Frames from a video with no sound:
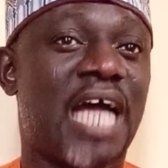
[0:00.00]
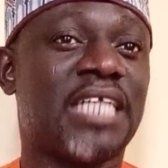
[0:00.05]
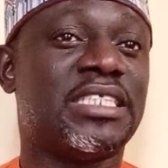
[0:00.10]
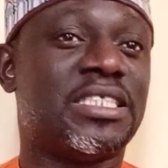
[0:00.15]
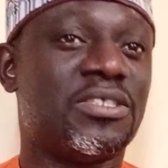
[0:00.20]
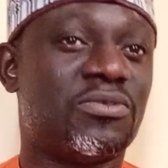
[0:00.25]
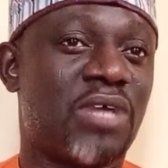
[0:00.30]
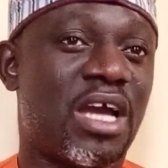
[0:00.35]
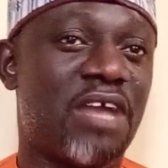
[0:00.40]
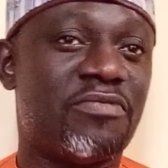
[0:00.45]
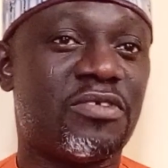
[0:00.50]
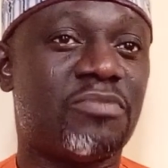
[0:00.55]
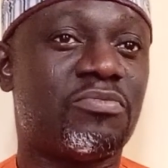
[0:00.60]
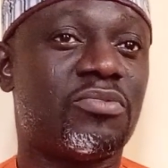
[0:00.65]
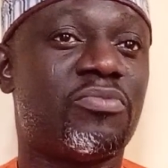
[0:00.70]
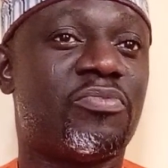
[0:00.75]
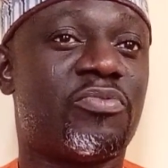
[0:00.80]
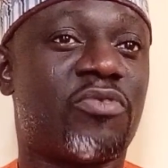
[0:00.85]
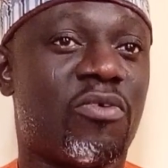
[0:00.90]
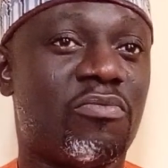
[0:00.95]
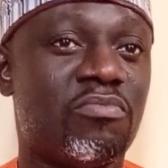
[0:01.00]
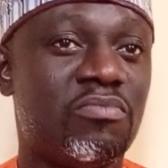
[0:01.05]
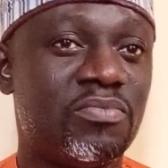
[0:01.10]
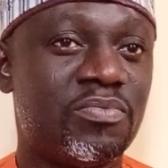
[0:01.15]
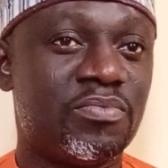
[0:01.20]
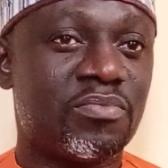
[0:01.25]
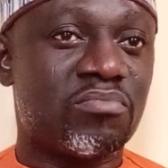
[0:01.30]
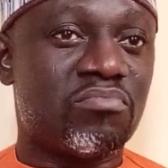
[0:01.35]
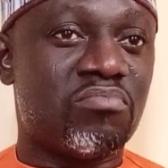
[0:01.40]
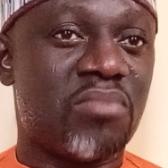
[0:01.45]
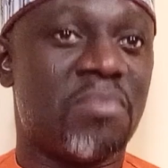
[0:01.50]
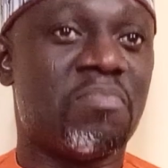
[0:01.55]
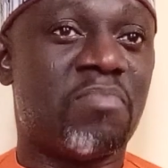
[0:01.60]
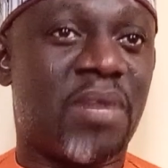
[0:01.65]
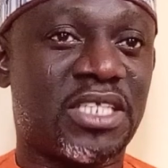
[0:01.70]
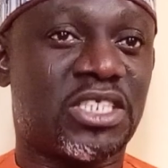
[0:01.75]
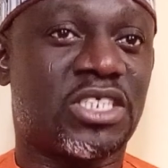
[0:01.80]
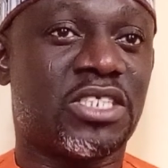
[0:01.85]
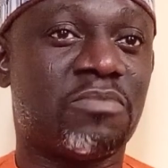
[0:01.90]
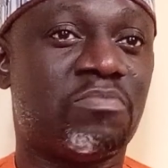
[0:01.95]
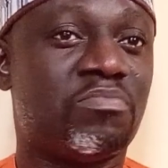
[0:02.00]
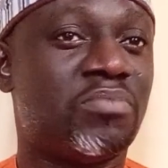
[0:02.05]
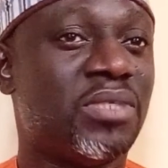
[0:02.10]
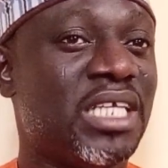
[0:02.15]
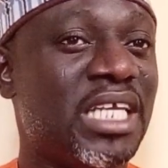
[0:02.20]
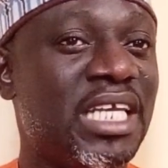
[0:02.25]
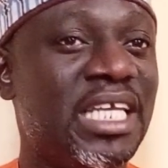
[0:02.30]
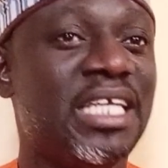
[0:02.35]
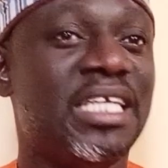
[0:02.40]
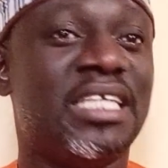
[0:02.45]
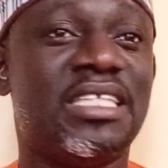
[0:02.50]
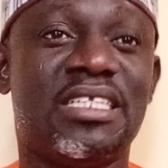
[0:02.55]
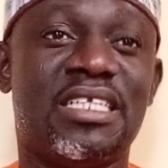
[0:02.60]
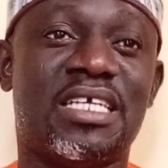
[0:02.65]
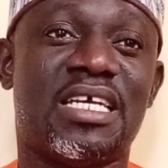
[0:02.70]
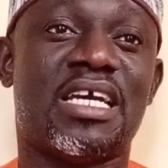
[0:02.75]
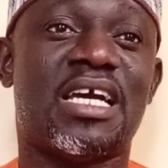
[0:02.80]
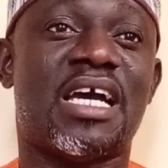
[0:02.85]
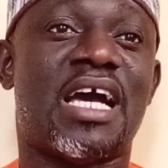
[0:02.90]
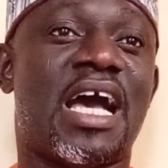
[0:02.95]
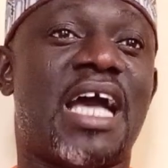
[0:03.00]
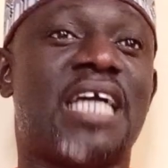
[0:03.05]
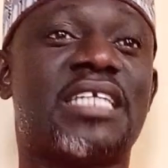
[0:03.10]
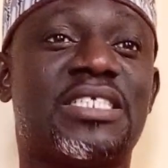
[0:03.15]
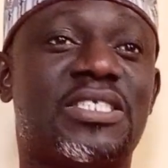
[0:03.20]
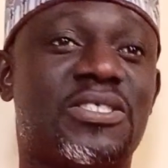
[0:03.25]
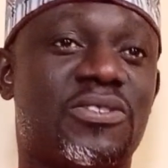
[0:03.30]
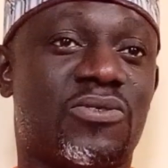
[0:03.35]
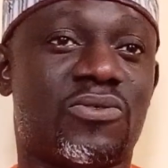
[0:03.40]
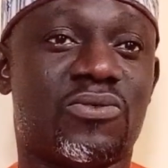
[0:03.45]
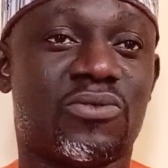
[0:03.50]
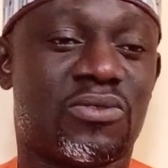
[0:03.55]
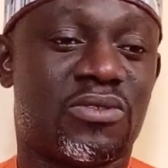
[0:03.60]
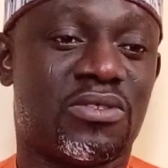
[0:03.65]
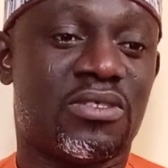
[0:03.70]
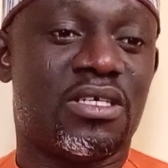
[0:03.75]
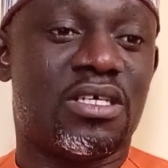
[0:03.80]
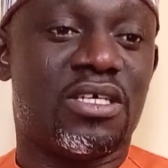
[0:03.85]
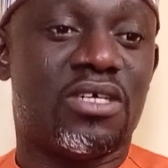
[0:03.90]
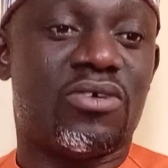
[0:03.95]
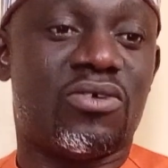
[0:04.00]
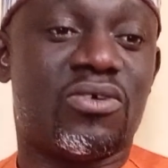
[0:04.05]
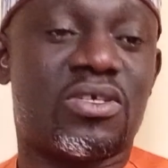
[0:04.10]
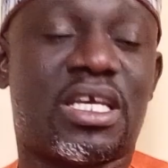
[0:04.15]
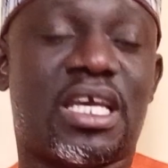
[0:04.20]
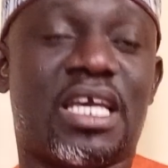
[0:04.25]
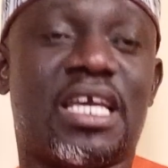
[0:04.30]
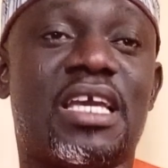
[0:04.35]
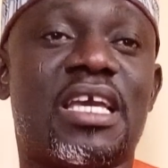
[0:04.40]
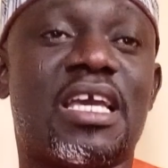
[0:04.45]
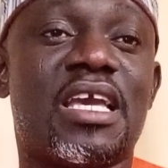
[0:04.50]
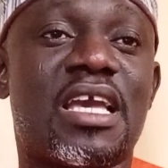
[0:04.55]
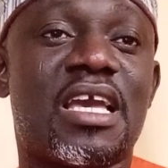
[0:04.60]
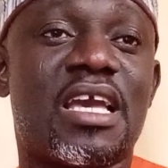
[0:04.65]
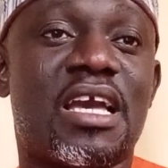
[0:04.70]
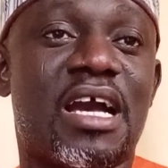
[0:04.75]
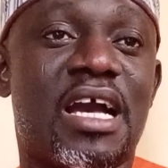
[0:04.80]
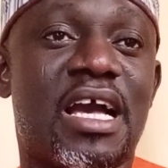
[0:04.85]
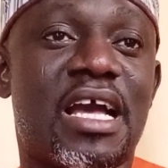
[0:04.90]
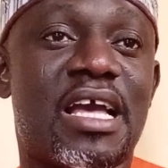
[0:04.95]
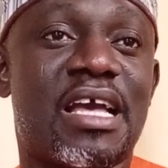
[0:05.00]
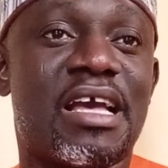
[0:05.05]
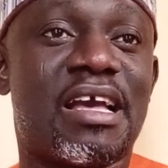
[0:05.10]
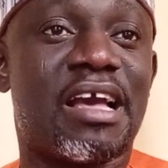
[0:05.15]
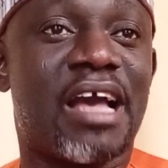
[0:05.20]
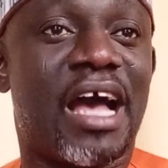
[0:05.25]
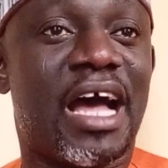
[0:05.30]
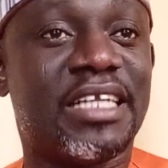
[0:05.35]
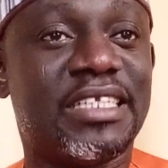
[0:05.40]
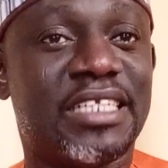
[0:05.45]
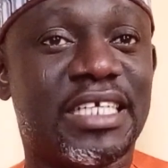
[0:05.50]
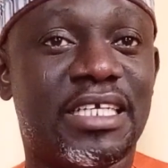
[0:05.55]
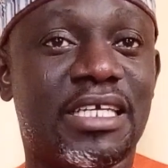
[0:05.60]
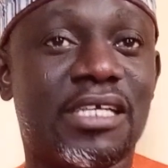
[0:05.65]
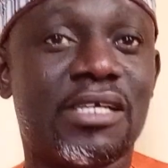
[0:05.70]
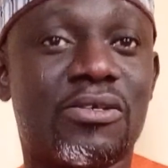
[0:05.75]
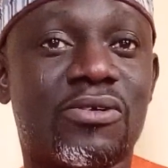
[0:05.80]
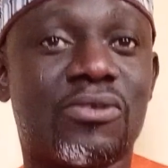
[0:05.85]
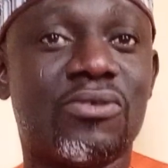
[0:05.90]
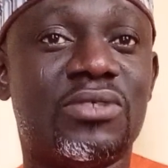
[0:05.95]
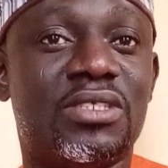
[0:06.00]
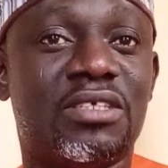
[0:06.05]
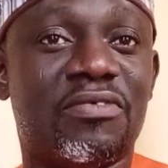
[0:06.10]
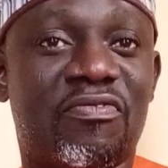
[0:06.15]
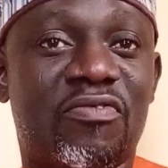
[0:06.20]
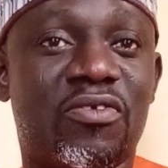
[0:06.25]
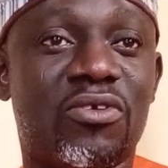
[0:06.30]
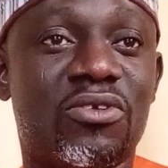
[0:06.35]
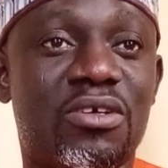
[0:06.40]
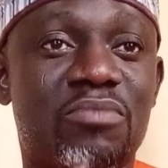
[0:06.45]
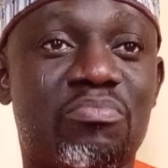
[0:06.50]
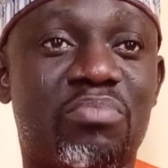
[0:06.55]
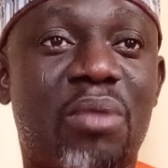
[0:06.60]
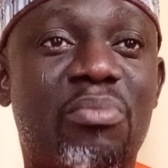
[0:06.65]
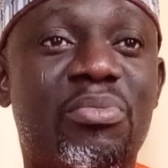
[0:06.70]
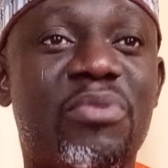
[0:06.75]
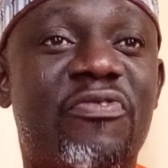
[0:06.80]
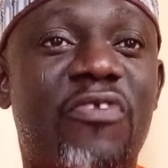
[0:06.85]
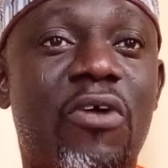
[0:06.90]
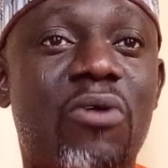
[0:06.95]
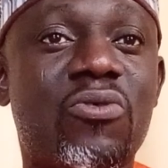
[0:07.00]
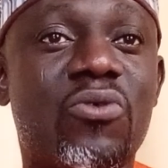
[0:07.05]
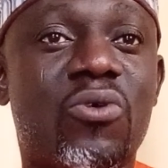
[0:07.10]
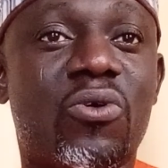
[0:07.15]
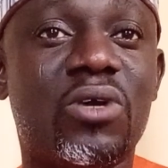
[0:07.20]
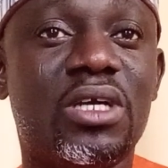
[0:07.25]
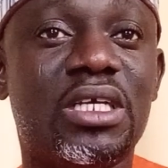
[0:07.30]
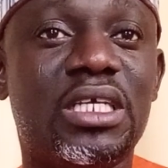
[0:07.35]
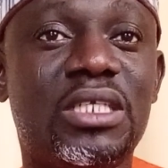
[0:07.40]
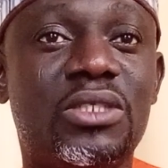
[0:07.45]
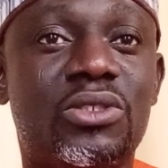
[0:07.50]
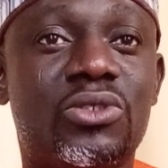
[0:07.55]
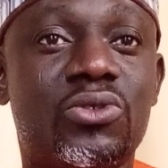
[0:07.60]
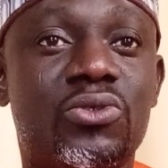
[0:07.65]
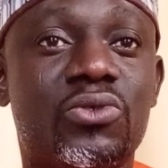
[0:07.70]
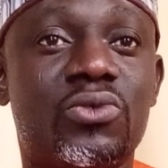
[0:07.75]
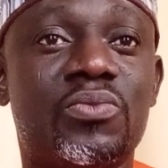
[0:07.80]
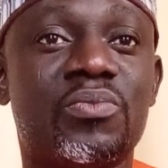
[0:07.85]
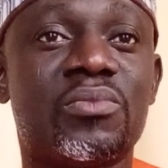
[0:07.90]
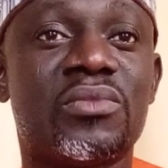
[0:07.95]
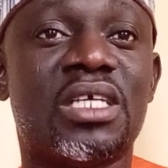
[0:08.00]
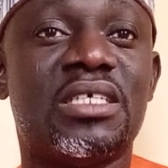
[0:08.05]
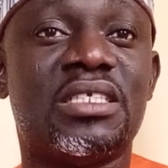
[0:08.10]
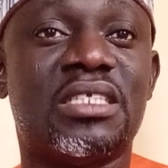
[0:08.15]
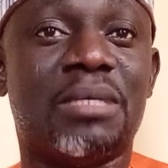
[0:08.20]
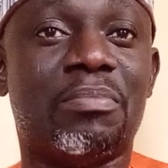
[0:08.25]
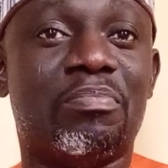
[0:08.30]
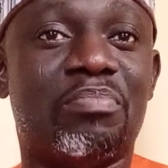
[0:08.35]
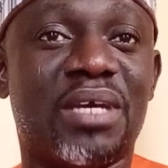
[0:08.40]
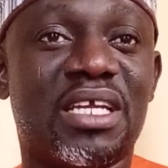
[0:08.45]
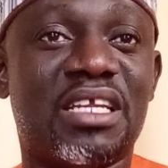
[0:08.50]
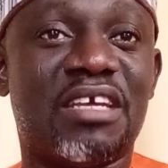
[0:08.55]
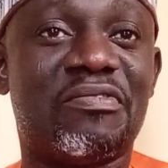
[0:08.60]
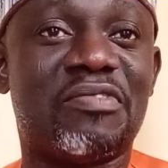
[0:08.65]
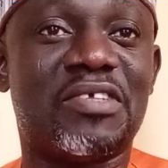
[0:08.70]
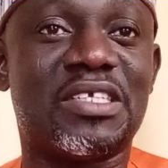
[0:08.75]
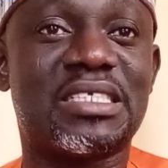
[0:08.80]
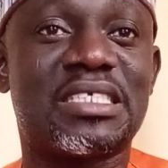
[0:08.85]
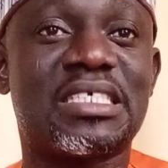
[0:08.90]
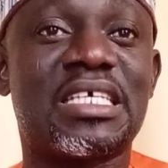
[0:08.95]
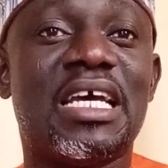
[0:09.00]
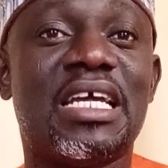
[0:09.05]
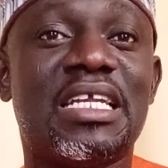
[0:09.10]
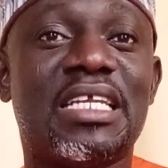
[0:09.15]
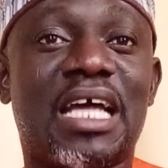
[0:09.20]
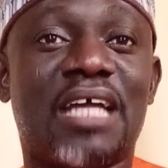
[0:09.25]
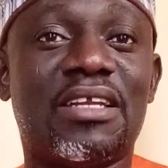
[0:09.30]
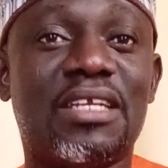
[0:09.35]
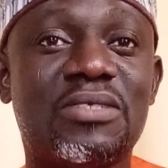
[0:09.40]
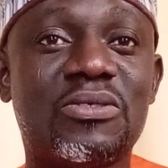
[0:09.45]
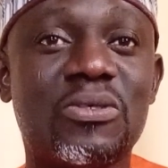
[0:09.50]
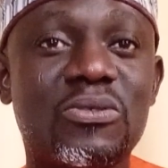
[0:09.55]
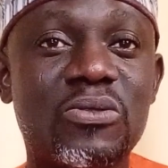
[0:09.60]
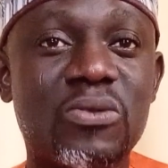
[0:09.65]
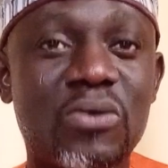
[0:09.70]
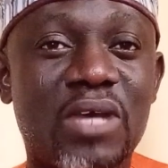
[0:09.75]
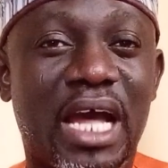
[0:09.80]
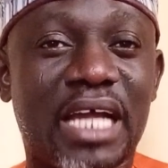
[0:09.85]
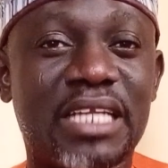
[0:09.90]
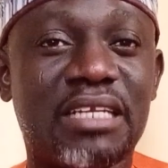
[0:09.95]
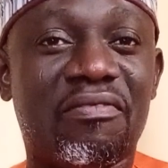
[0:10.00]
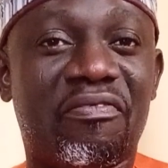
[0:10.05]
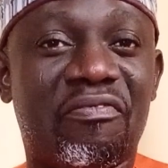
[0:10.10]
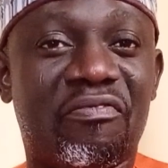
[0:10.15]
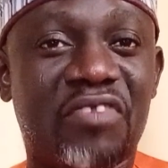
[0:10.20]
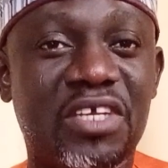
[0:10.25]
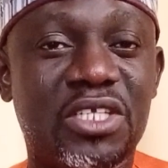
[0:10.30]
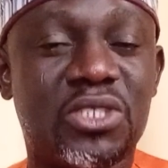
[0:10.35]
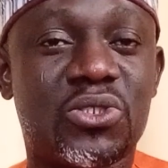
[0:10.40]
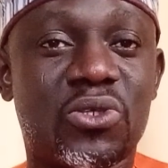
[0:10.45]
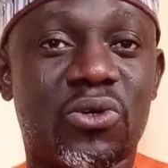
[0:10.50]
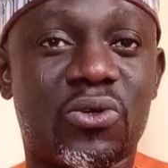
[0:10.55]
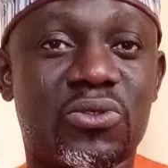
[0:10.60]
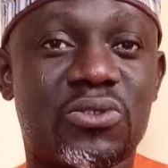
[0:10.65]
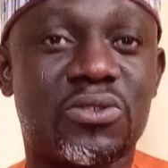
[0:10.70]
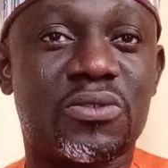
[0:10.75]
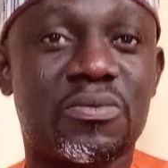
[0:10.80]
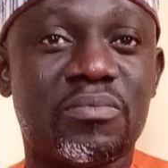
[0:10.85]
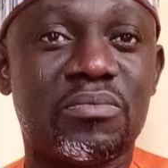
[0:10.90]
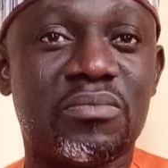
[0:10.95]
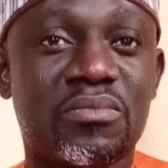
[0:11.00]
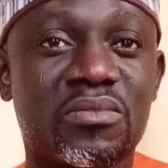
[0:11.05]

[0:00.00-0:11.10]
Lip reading: derivable from membership in IGOs, okay, and they include the following. But before we go into the benefits, now let us look at the features.